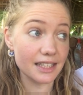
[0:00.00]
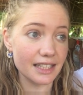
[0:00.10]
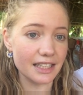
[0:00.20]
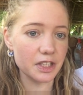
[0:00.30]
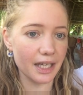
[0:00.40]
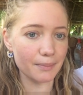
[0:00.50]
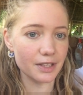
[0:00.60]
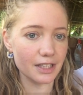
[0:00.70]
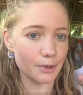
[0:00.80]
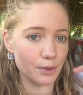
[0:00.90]
each
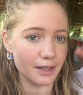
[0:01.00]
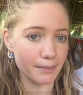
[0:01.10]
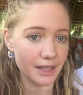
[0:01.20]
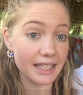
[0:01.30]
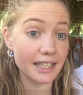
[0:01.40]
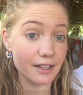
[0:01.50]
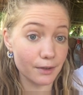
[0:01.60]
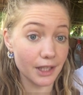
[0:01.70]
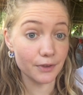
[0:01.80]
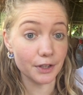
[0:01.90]
chapter between Malik the
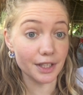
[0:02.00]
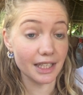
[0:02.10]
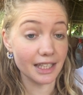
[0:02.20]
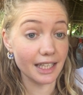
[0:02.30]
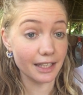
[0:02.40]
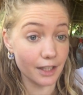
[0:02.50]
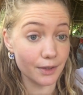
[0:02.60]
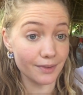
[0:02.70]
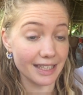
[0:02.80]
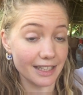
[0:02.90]
refugee and
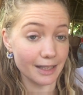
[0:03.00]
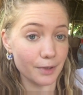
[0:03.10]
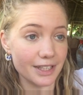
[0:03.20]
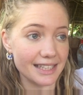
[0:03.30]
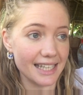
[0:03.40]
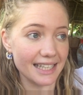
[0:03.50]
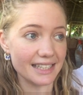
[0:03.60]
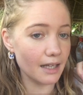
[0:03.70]
Karina the princess